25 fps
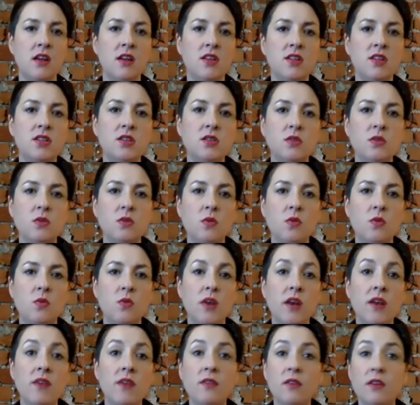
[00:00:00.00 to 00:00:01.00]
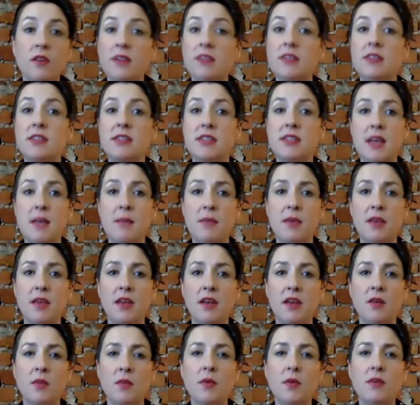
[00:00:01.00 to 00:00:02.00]
to whatever else is happening in
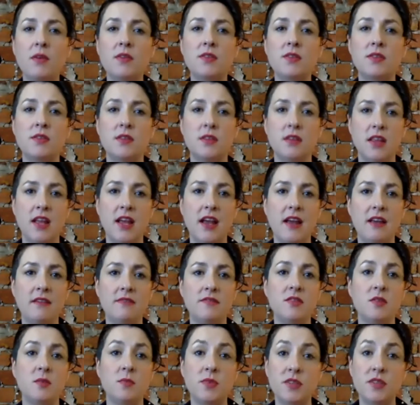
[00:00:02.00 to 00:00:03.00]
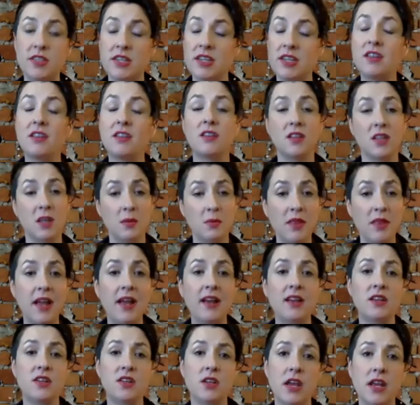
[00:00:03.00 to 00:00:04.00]
our personal lives, so particularly
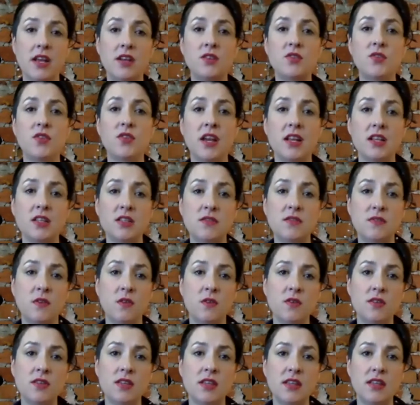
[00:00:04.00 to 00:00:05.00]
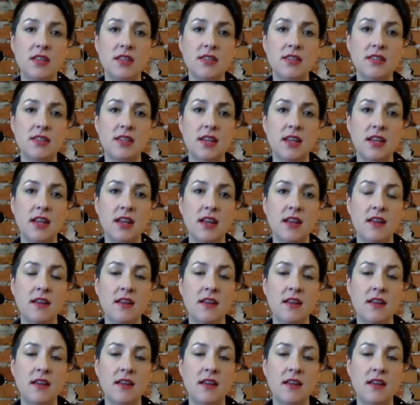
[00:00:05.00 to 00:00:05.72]
Black and trans folks in this city,